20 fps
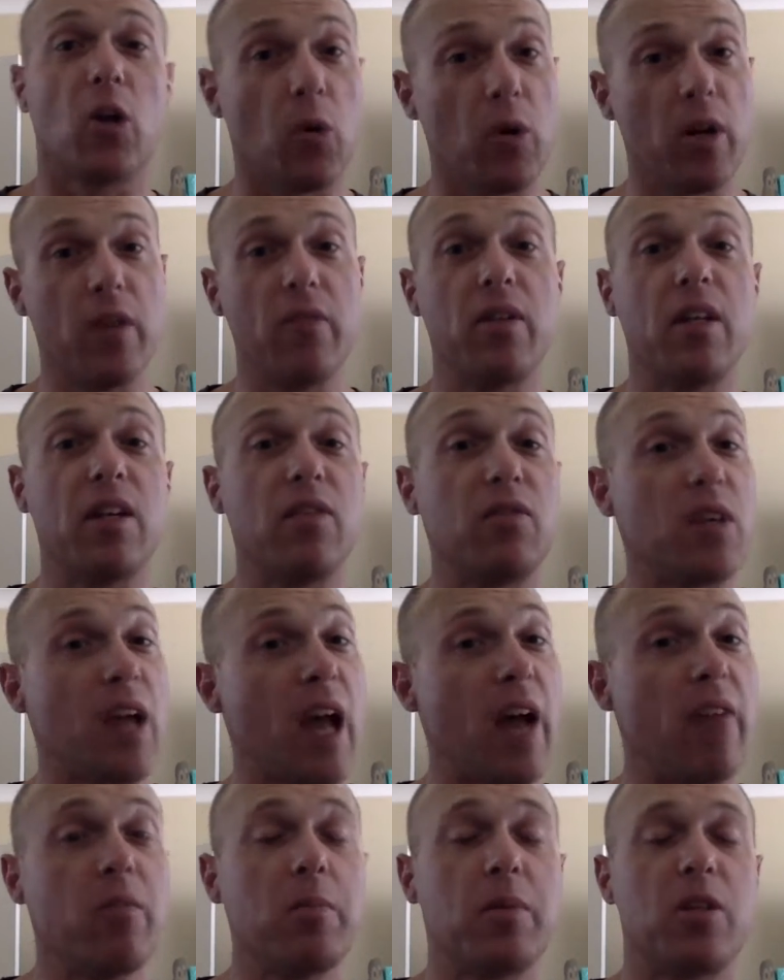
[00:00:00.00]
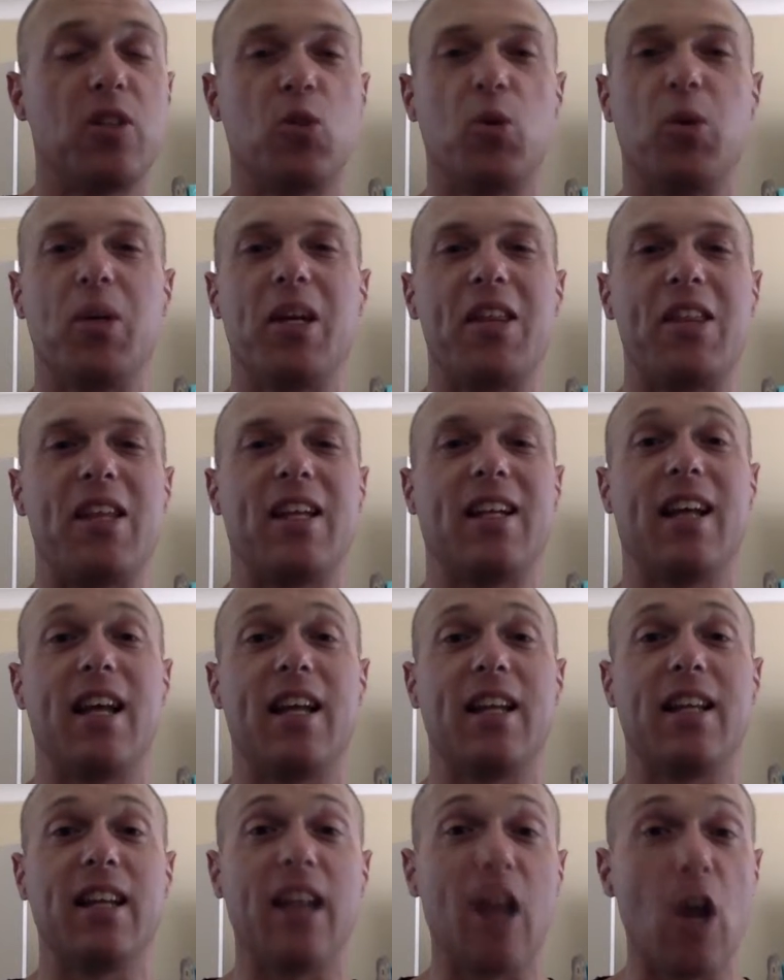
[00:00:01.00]
or even if you haven't been doing anything
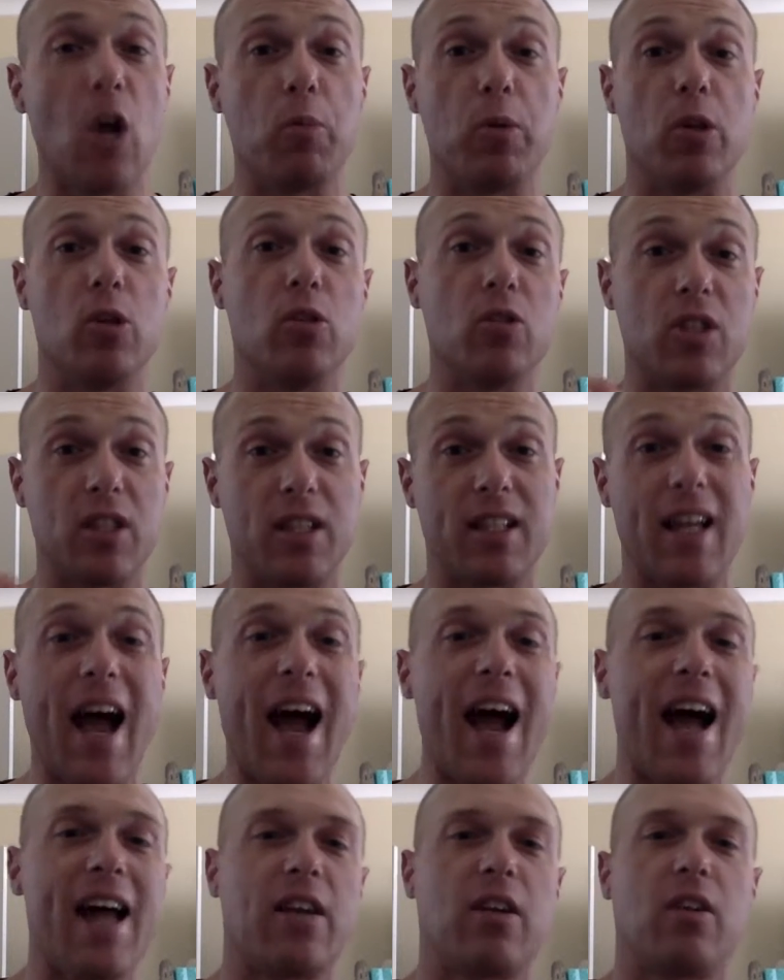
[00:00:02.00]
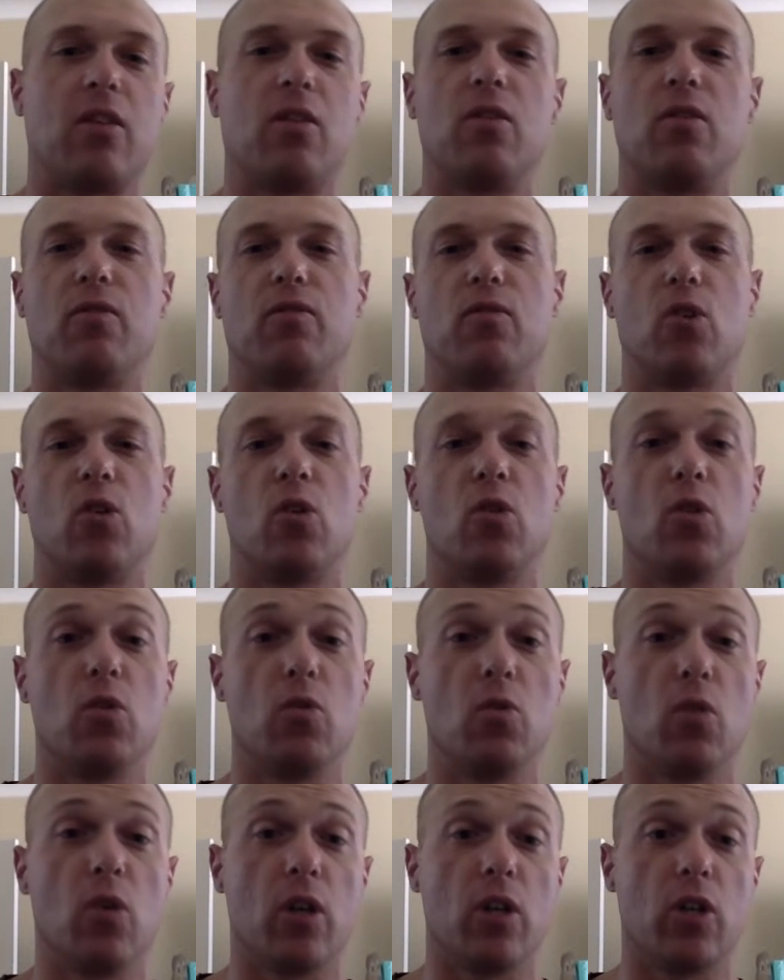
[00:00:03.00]
lately, to help you start off on the
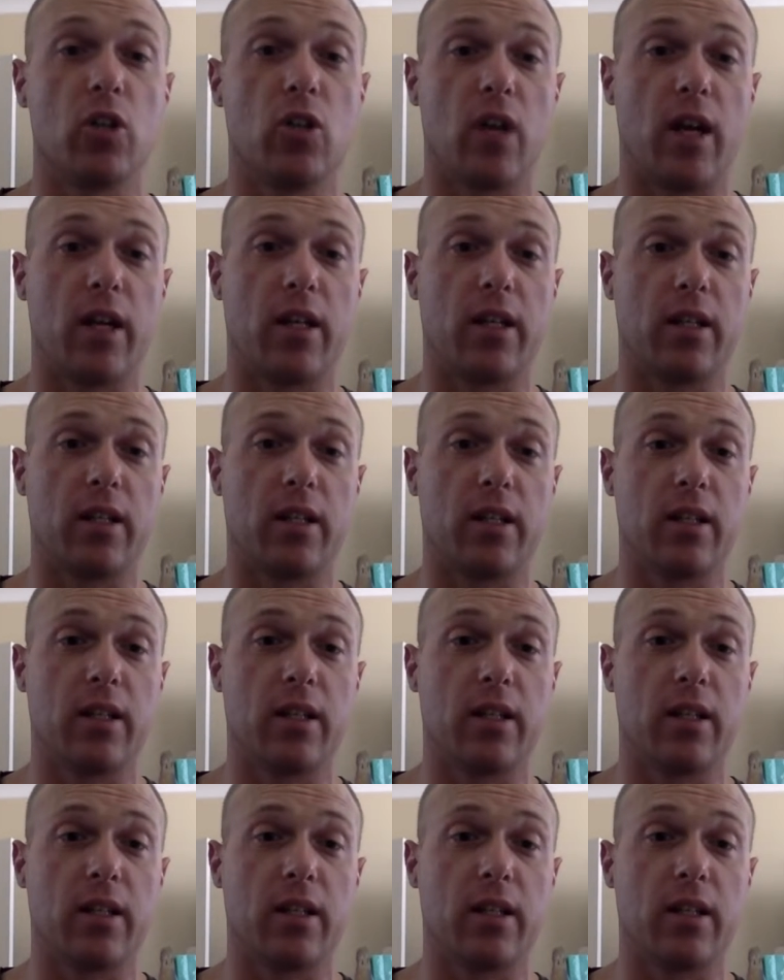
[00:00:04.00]
right track.